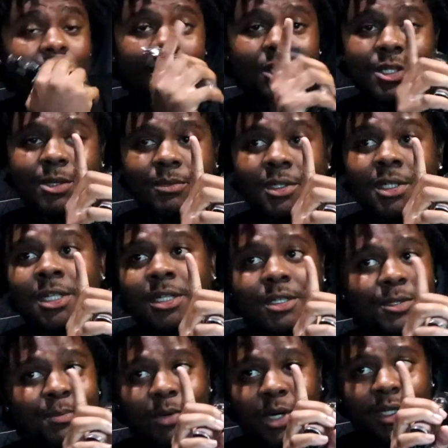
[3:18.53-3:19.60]
This, and
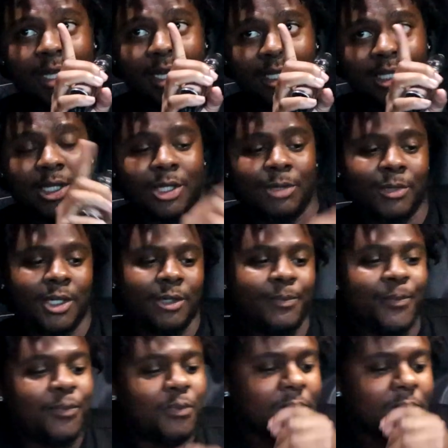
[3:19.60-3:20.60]
this part that kill them though.